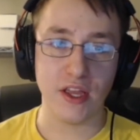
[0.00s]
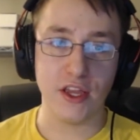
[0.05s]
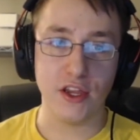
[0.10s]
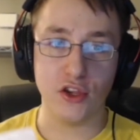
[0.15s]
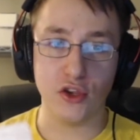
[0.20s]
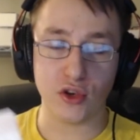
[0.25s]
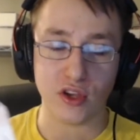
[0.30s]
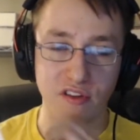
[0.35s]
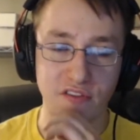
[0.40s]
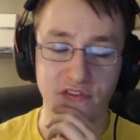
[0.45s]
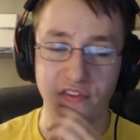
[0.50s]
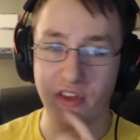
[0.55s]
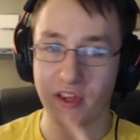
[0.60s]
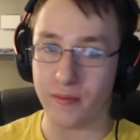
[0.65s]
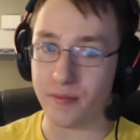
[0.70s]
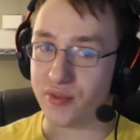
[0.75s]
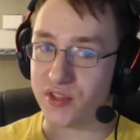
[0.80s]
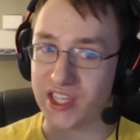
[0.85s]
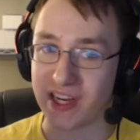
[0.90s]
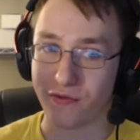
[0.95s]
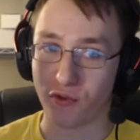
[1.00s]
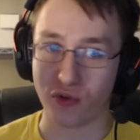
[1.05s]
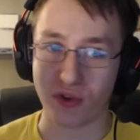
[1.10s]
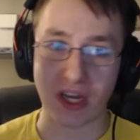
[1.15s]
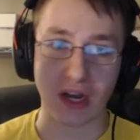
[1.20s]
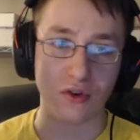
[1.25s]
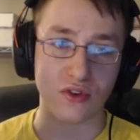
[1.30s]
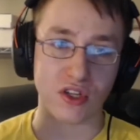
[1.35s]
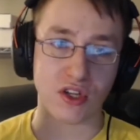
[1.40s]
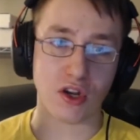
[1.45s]
You can fit several
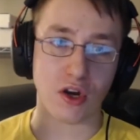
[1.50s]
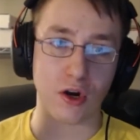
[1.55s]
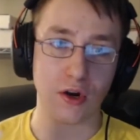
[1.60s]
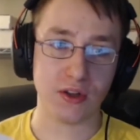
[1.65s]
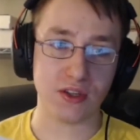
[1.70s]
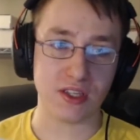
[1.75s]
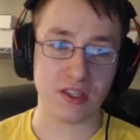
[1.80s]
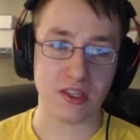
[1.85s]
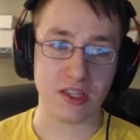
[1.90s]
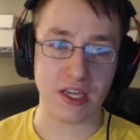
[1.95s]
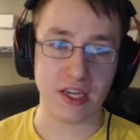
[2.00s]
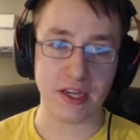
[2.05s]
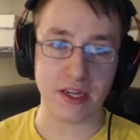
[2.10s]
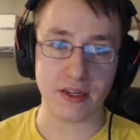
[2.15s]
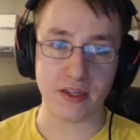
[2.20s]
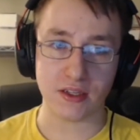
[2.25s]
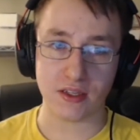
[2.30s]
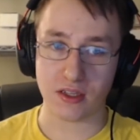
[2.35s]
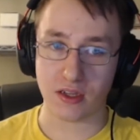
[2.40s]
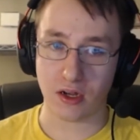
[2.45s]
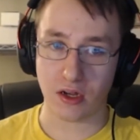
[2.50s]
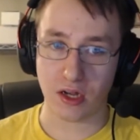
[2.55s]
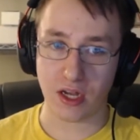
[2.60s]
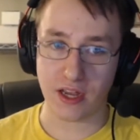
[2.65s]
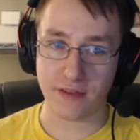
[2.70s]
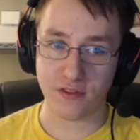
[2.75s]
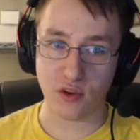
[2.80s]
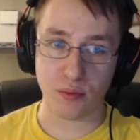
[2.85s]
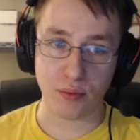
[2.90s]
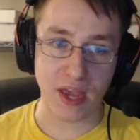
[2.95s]
thousand cards in these
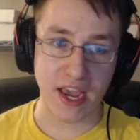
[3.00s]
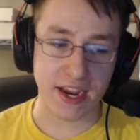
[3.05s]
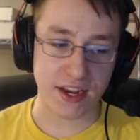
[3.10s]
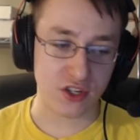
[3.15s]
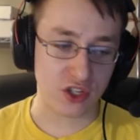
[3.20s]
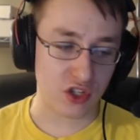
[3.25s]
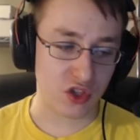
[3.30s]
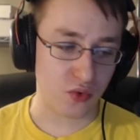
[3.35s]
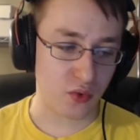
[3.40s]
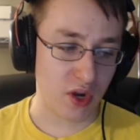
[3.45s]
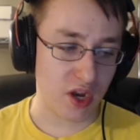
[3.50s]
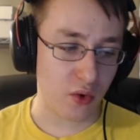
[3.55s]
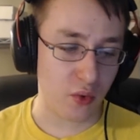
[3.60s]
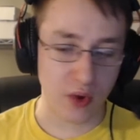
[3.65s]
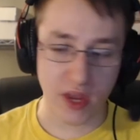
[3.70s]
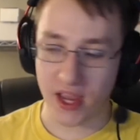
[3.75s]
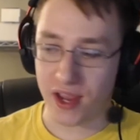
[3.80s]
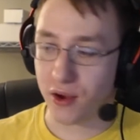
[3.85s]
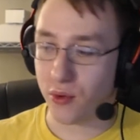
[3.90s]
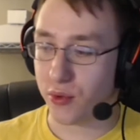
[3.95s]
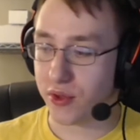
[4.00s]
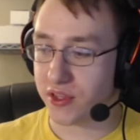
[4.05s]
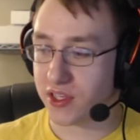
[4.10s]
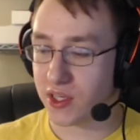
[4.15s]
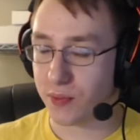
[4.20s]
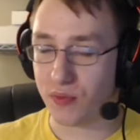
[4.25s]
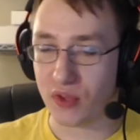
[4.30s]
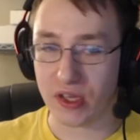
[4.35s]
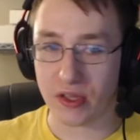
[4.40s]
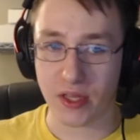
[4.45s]
if you package it the right way with
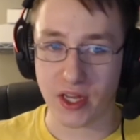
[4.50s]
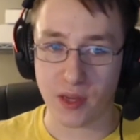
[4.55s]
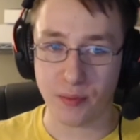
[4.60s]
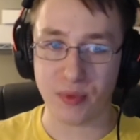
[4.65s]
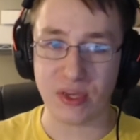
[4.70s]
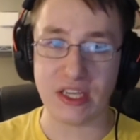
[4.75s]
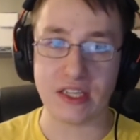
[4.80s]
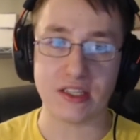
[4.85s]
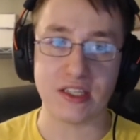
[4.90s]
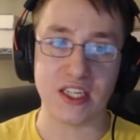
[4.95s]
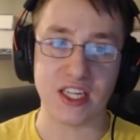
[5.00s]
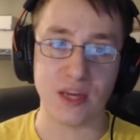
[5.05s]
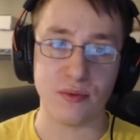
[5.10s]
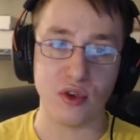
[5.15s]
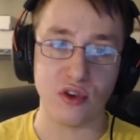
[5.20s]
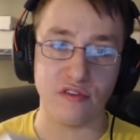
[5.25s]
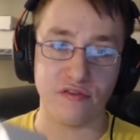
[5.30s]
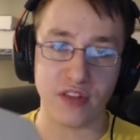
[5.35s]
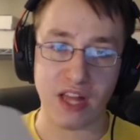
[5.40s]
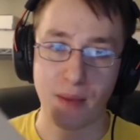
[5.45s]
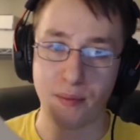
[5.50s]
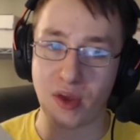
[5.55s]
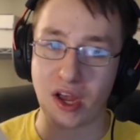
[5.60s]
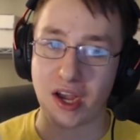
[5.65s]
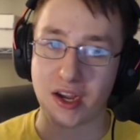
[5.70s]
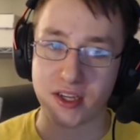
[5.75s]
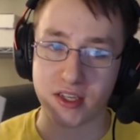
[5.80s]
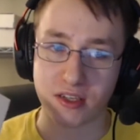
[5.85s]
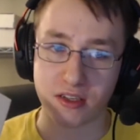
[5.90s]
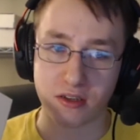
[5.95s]
something like a BCW flat
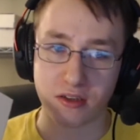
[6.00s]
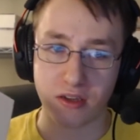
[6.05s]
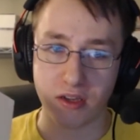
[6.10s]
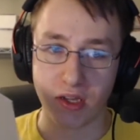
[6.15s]
box.